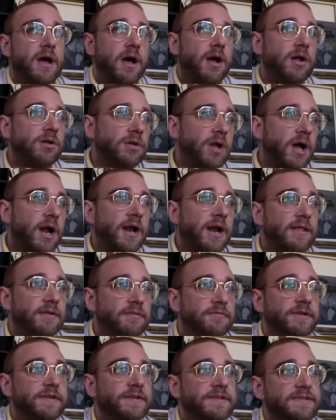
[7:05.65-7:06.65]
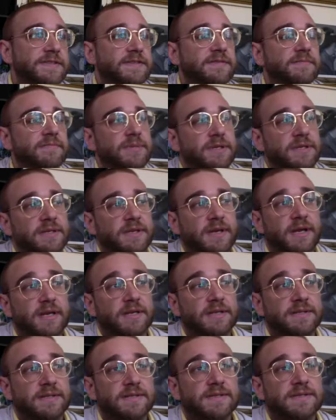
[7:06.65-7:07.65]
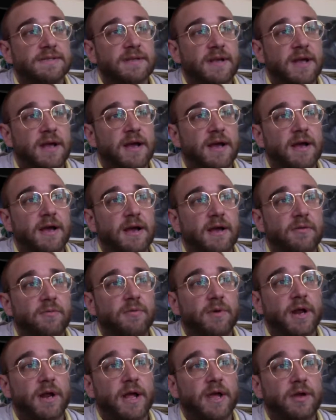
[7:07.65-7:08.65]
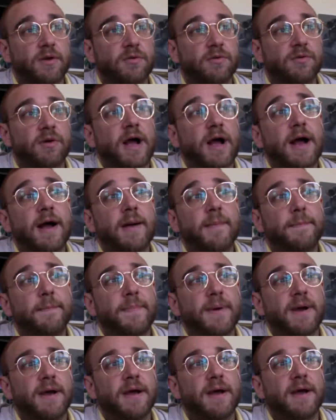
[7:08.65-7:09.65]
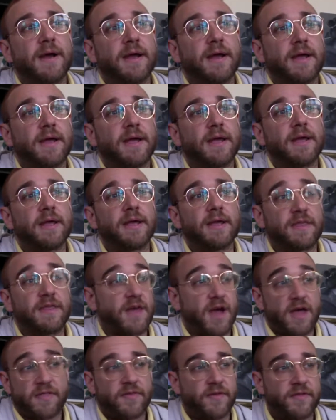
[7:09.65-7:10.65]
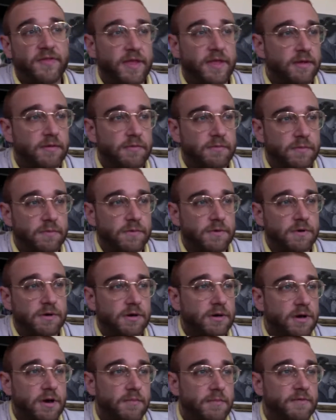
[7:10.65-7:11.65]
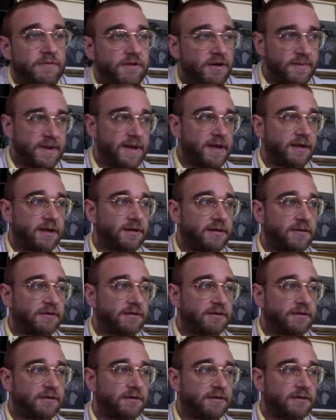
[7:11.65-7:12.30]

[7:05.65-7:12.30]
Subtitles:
A lot of the reason because when I grew up, I thought that they were homophobic,